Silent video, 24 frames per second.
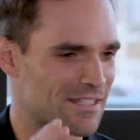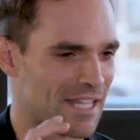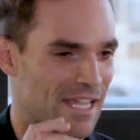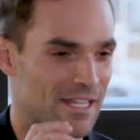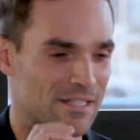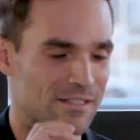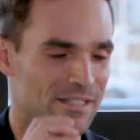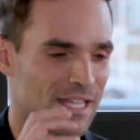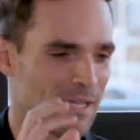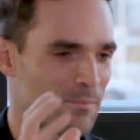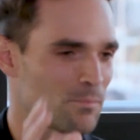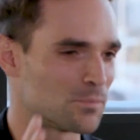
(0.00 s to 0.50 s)

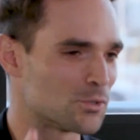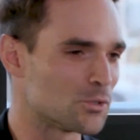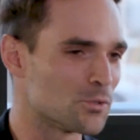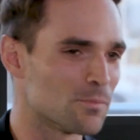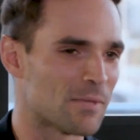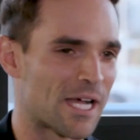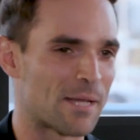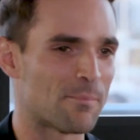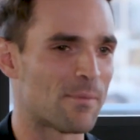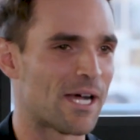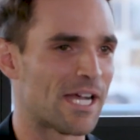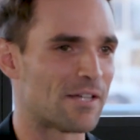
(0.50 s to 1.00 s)
that
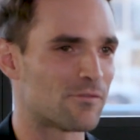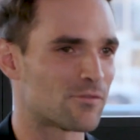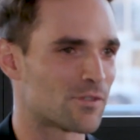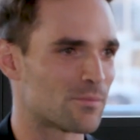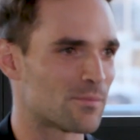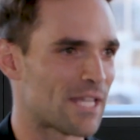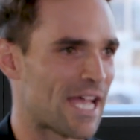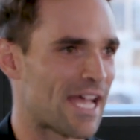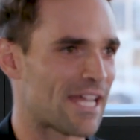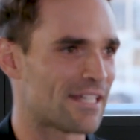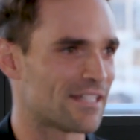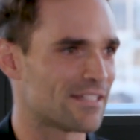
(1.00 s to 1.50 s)
blew my mind
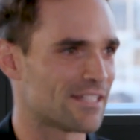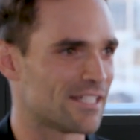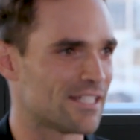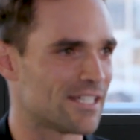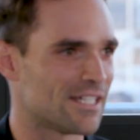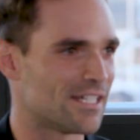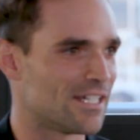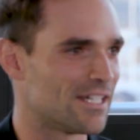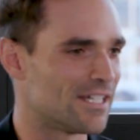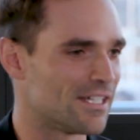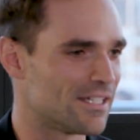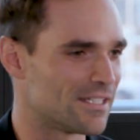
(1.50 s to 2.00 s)
from that
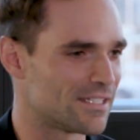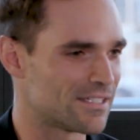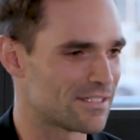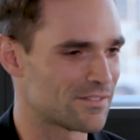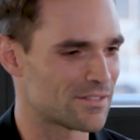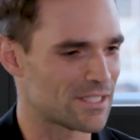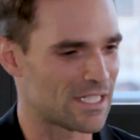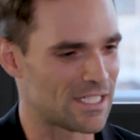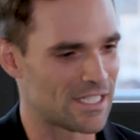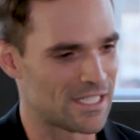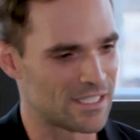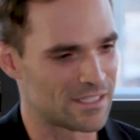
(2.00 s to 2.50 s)

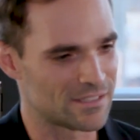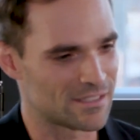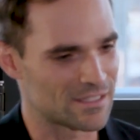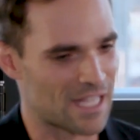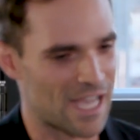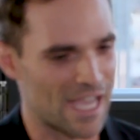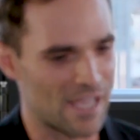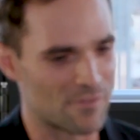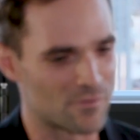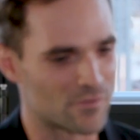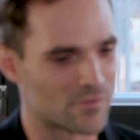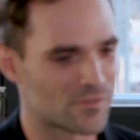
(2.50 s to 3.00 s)

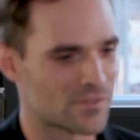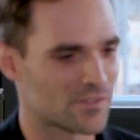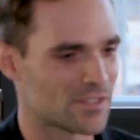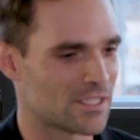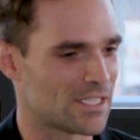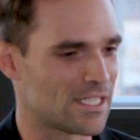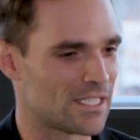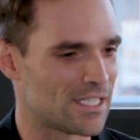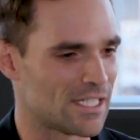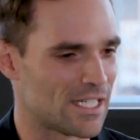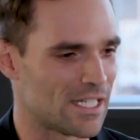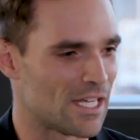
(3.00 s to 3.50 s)
live
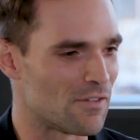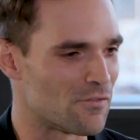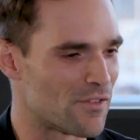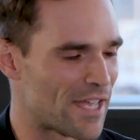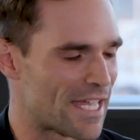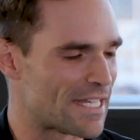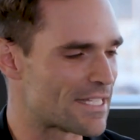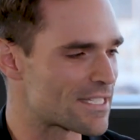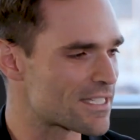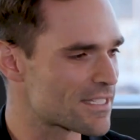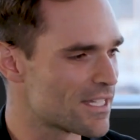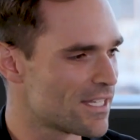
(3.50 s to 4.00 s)

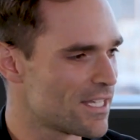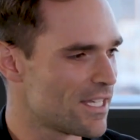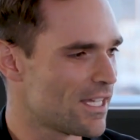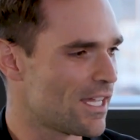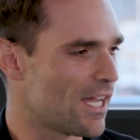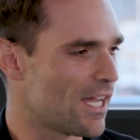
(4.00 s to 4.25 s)
event.